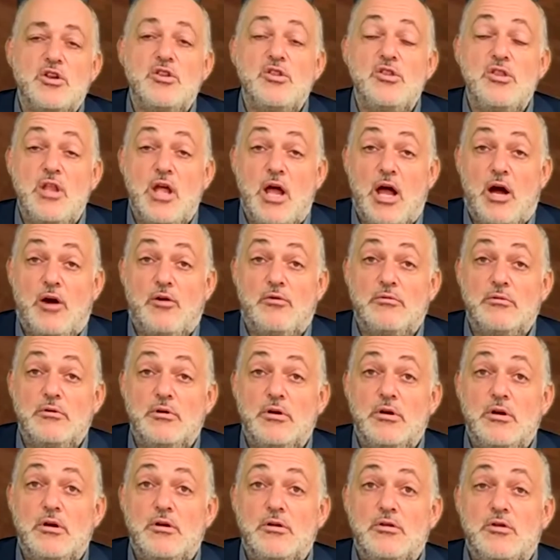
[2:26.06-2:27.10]
No,
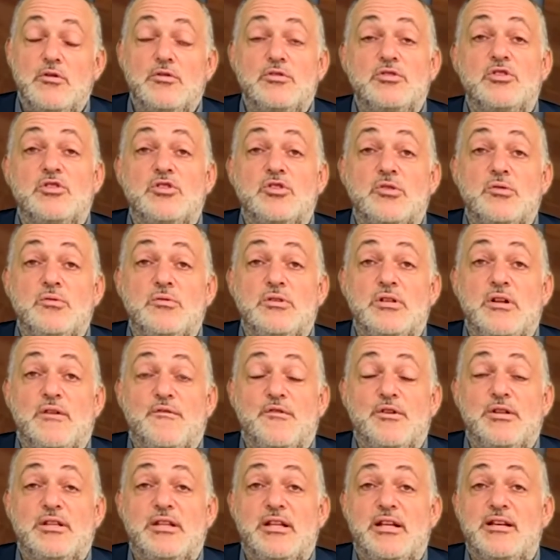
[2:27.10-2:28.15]
those are two
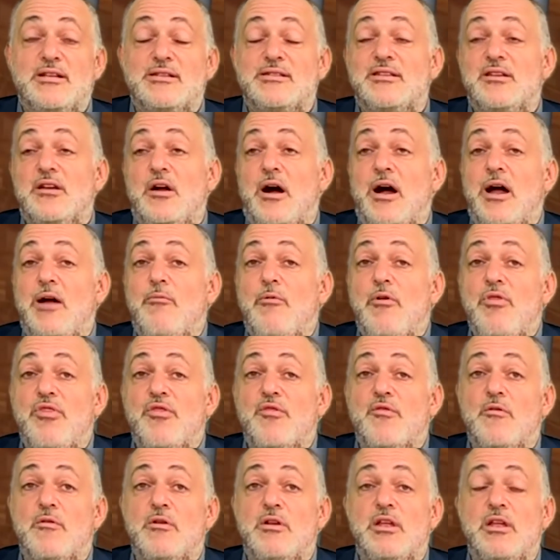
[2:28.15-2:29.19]
different things. An
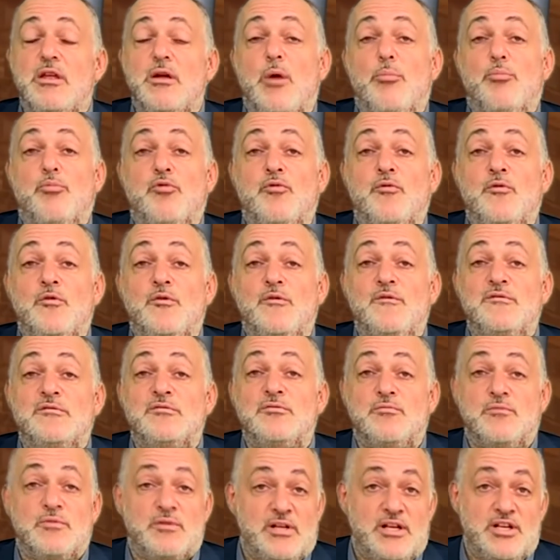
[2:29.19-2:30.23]
I-130 approves the
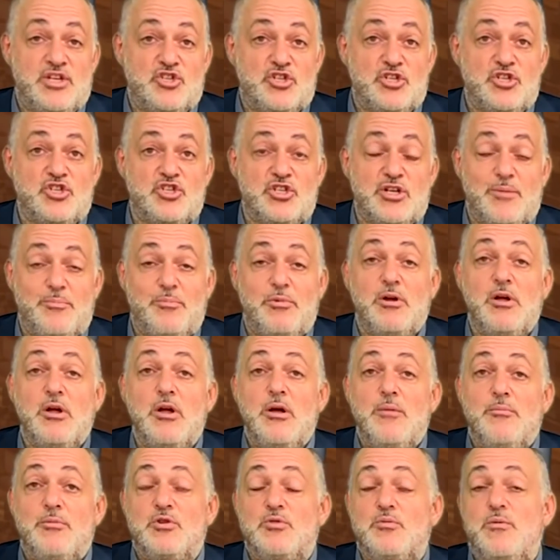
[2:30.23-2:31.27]
relationship
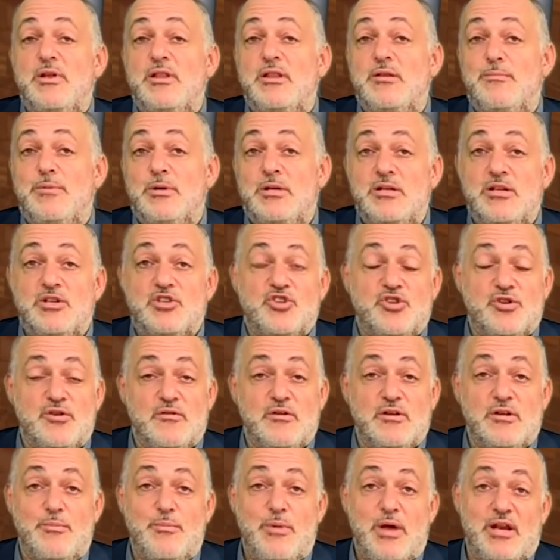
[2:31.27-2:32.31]
between the petitioner
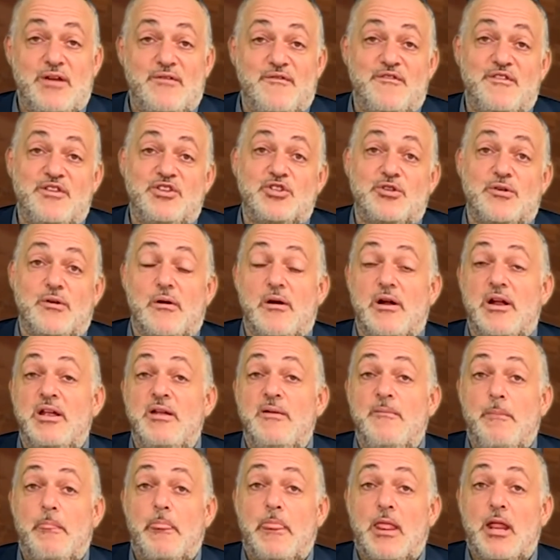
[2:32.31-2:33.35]
and the beneficiary.
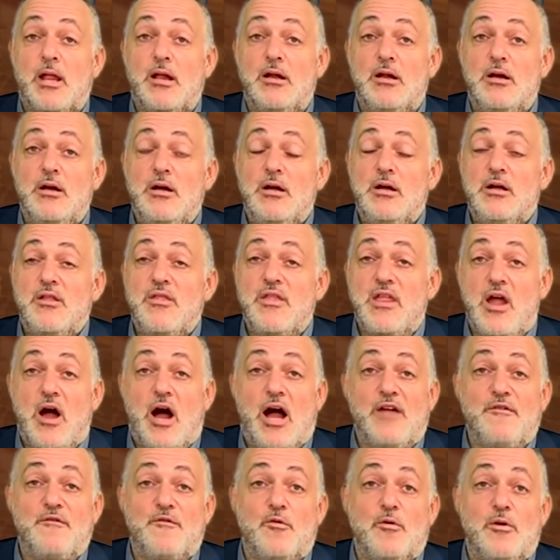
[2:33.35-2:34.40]
The
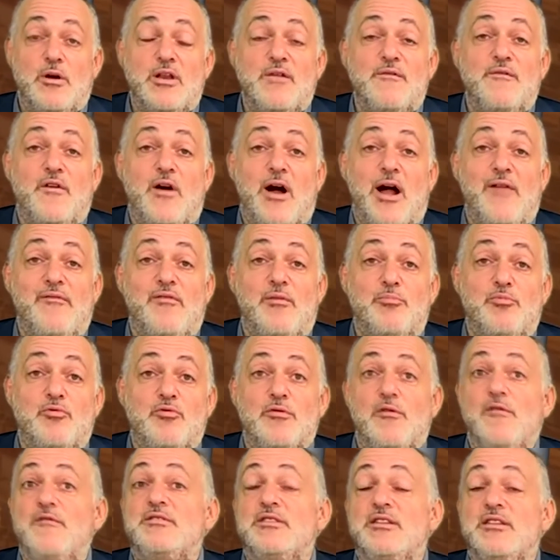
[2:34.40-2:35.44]
I-485
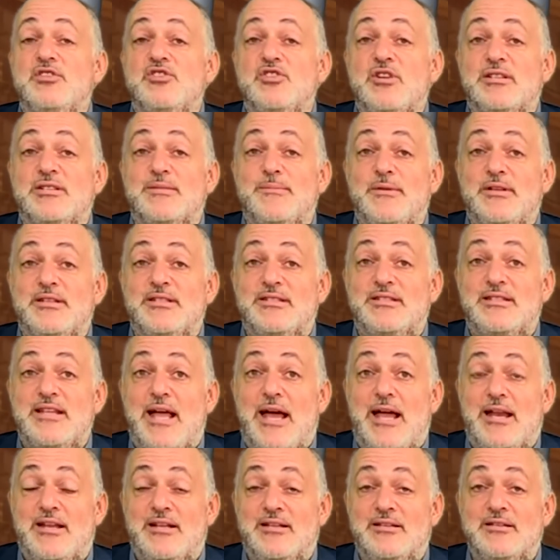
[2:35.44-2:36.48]
approves the adjustment of
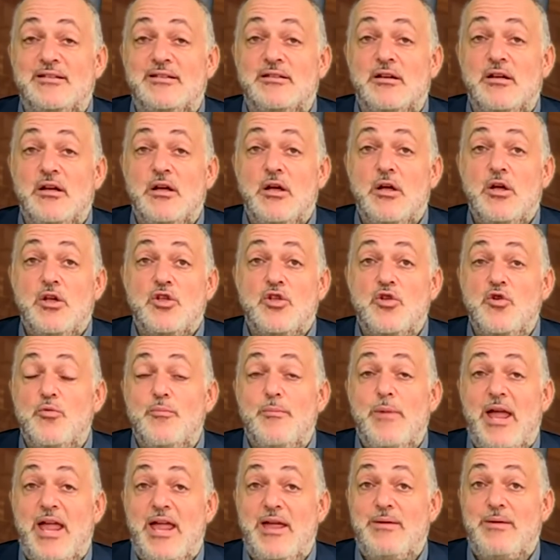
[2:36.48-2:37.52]
status. You
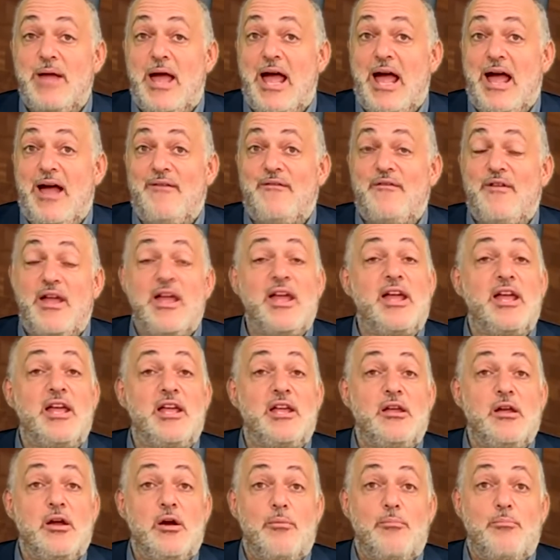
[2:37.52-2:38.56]
may have
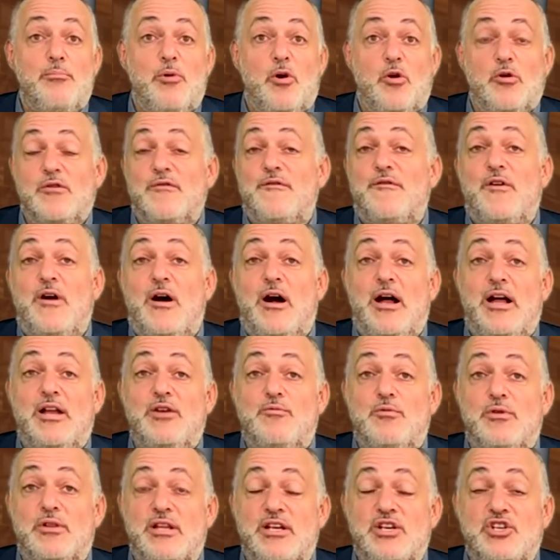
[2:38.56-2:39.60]
a bona fide
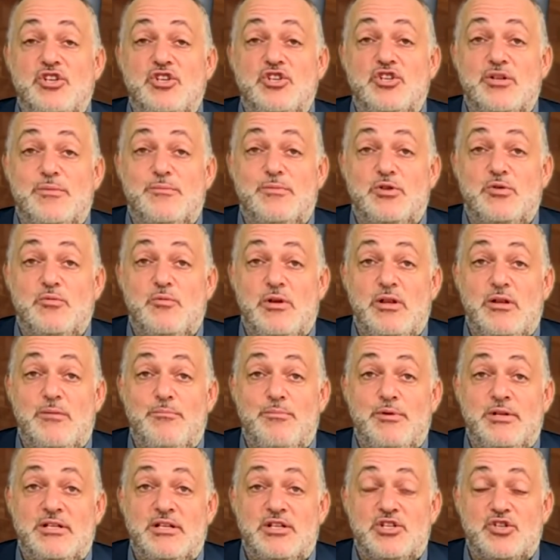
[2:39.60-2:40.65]
relationship between the
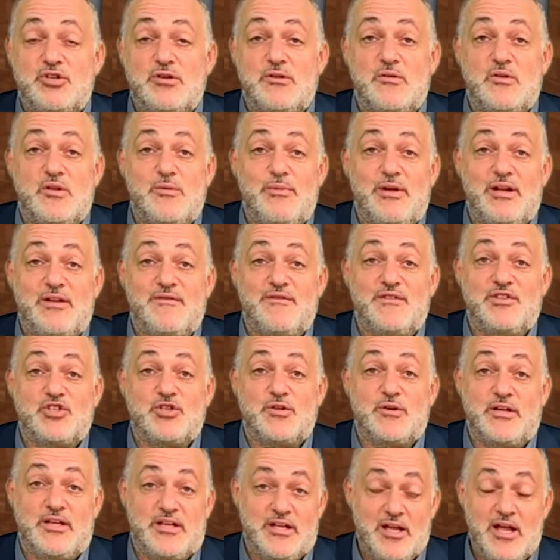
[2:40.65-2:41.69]
petitioner and the
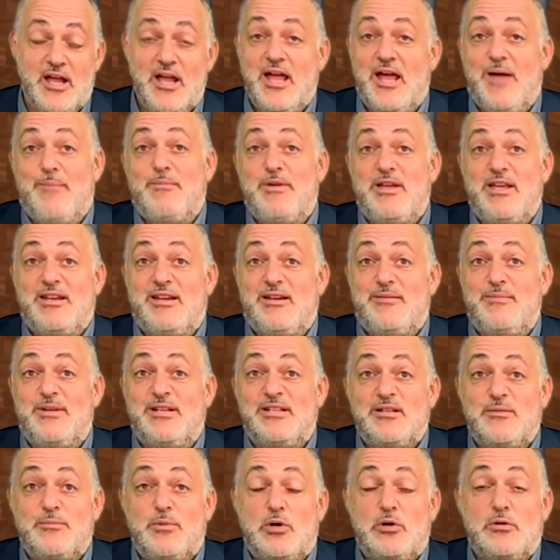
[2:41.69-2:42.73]
beneficiary and being
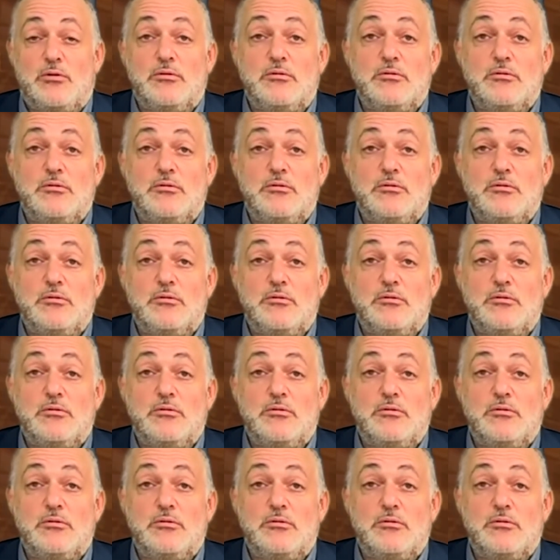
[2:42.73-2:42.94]
admissible.